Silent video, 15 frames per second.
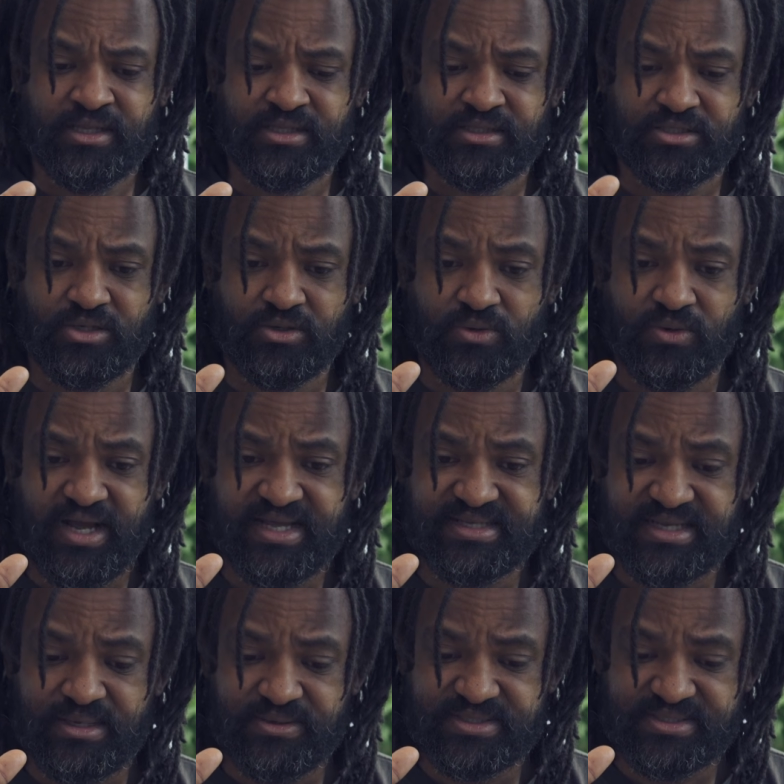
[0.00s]
So as
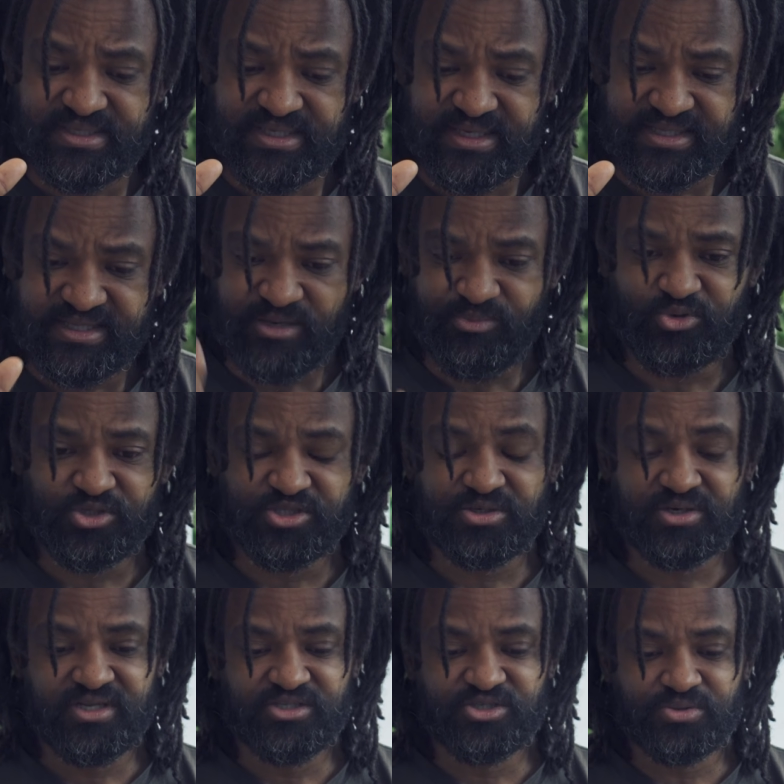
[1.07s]
I was saying, temperature
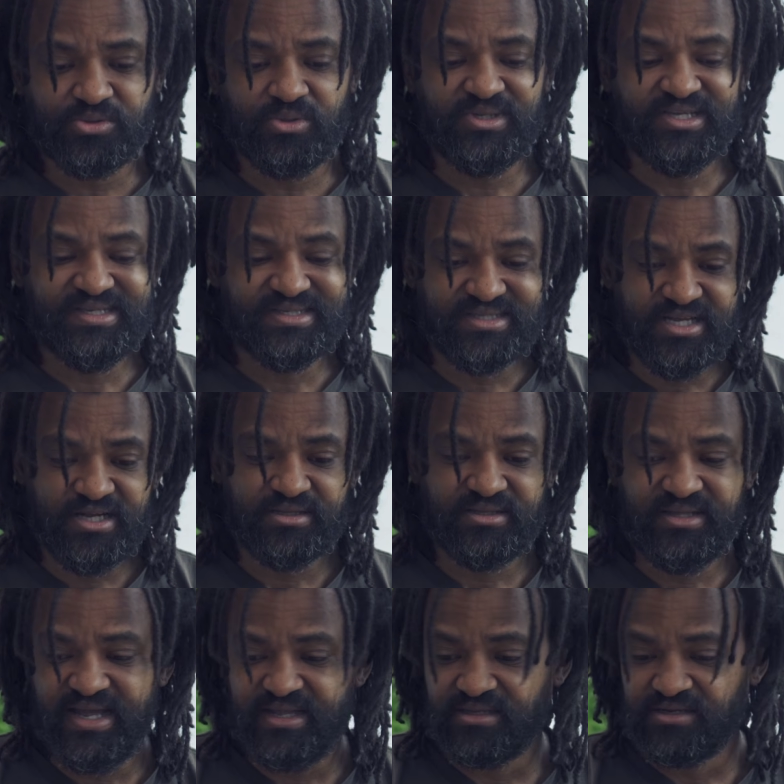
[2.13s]
control is not
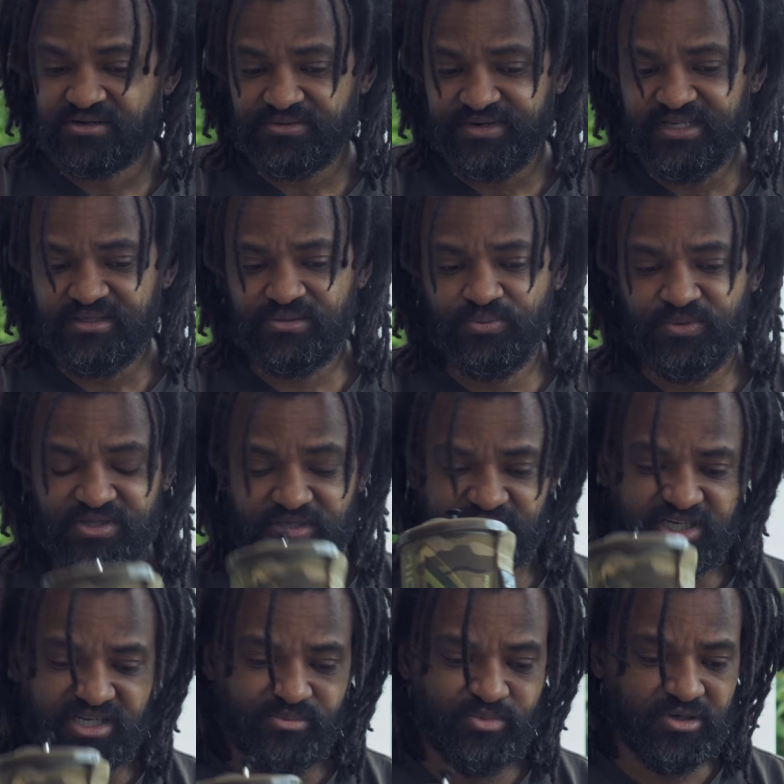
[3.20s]
that great with the
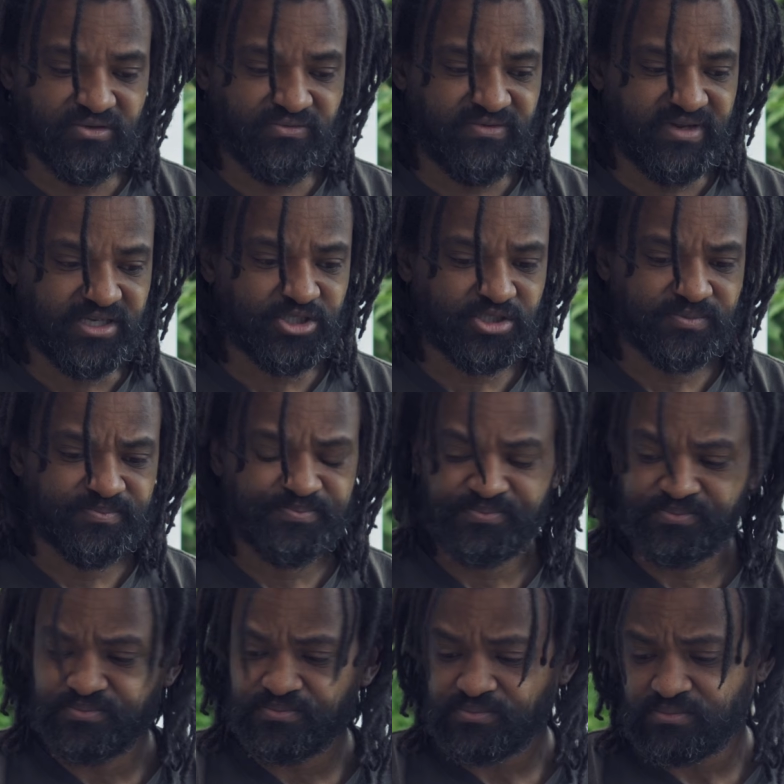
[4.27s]
Jetboil flash,
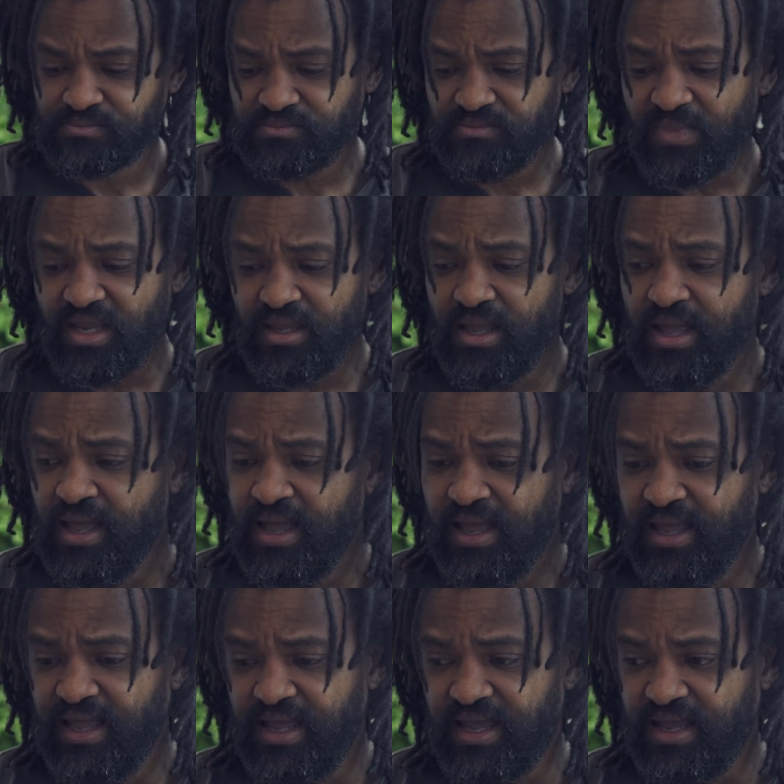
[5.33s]

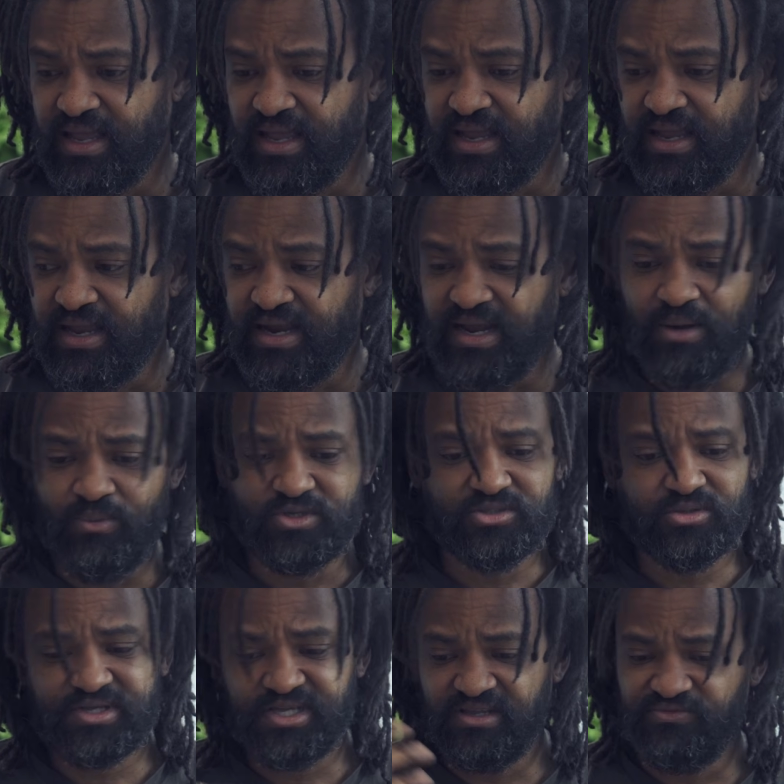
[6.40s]
and I was
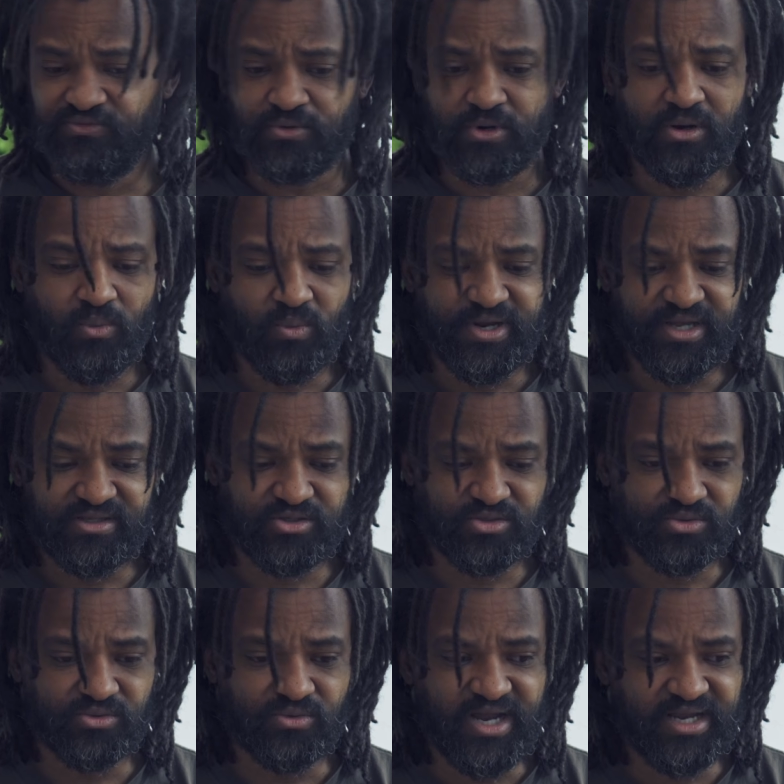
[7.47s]
looking for a way
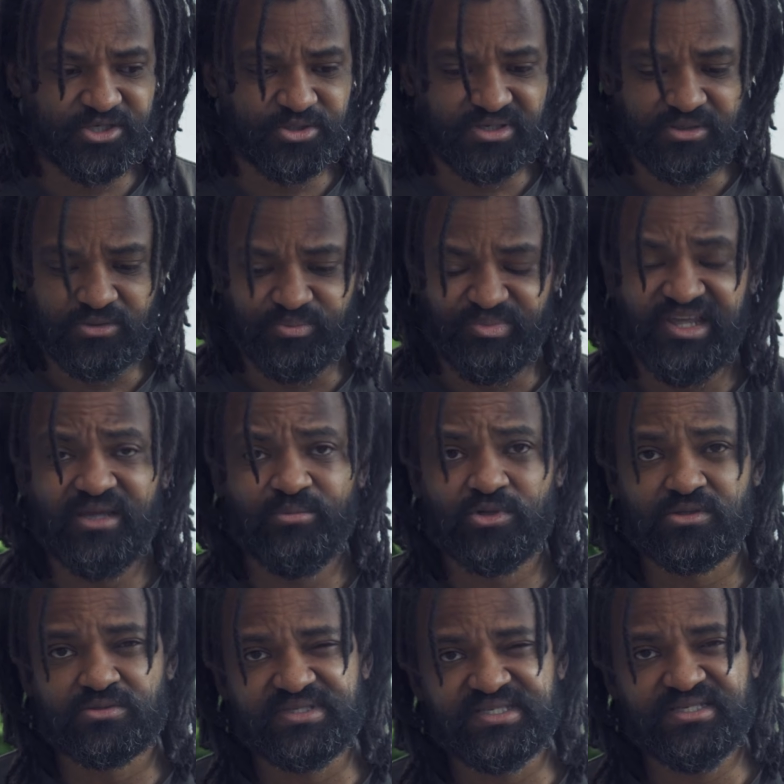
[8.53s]
to actually be able
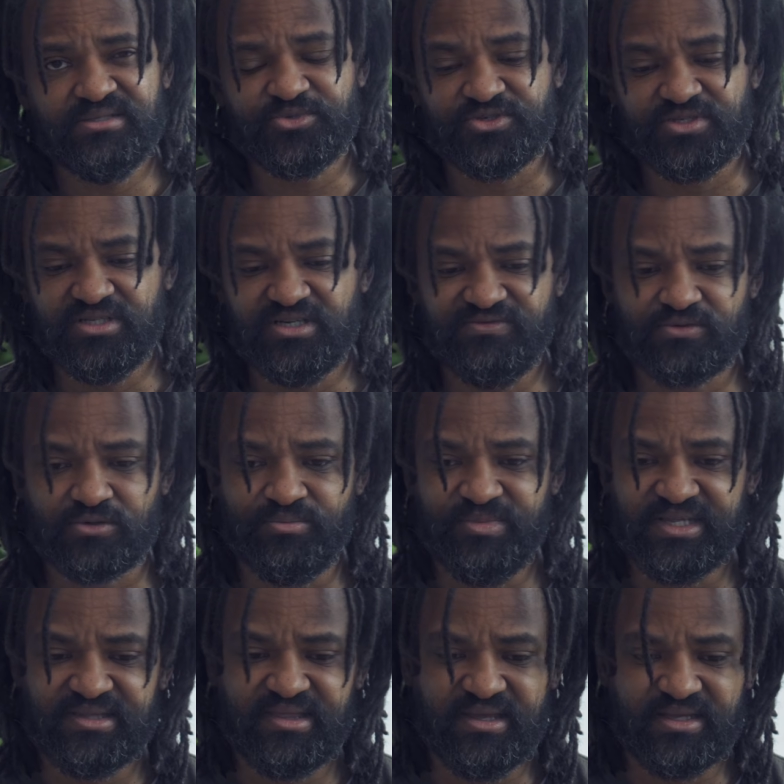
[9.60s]
to simmer stuff or
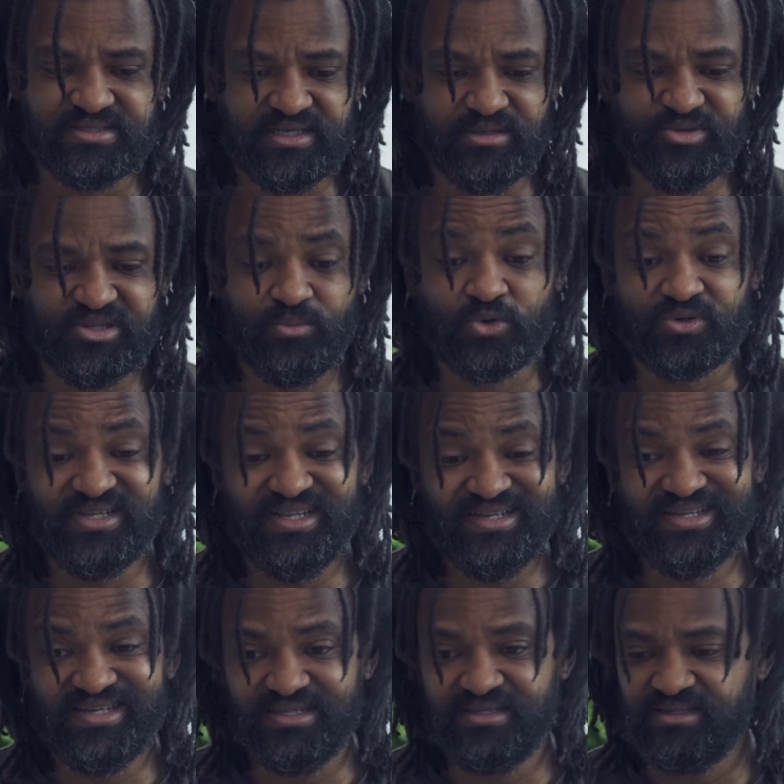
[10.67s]
make things a little bit more
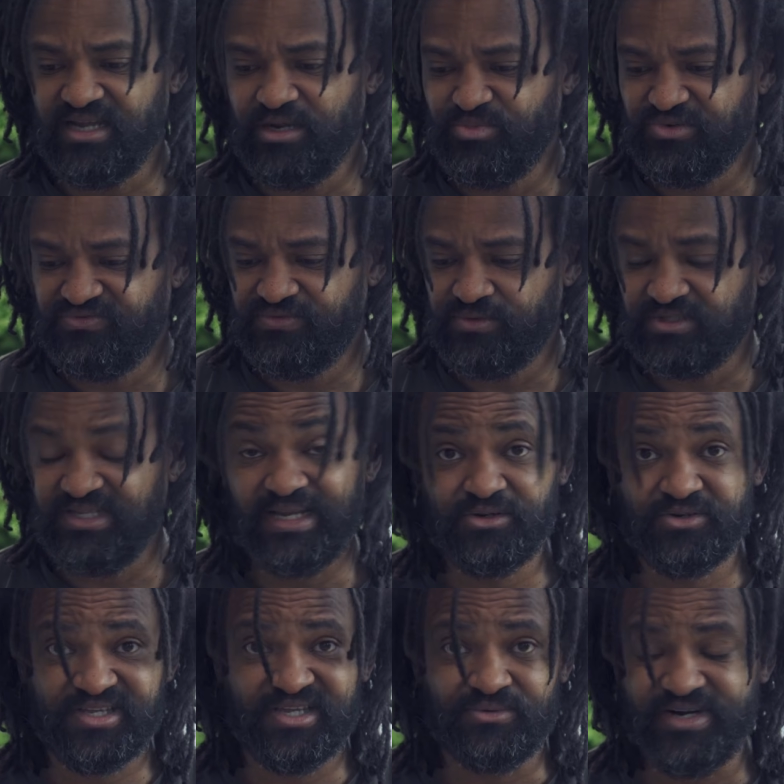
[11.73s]
delicate type of food, like
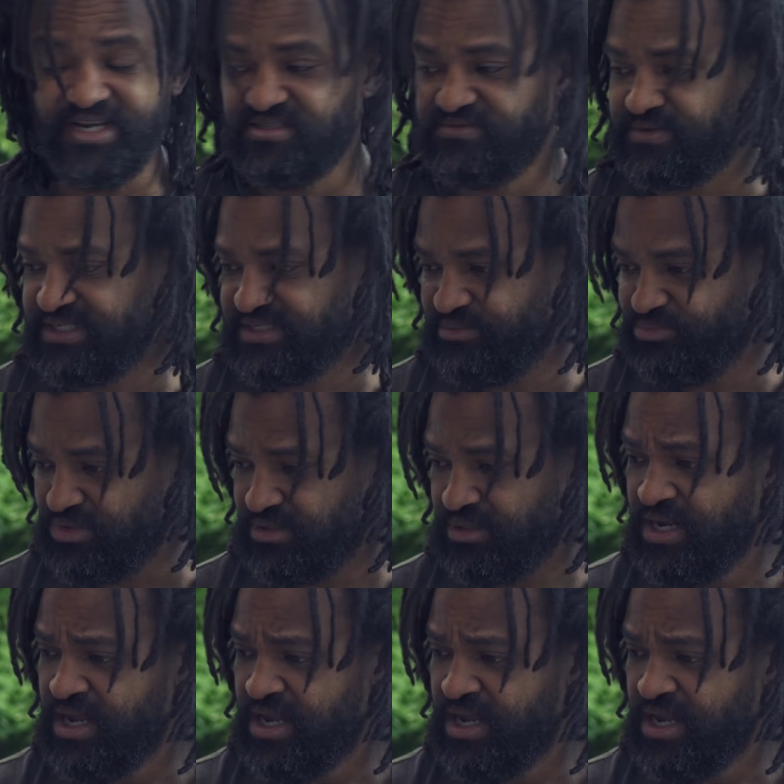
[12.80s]
cooking rice, for example.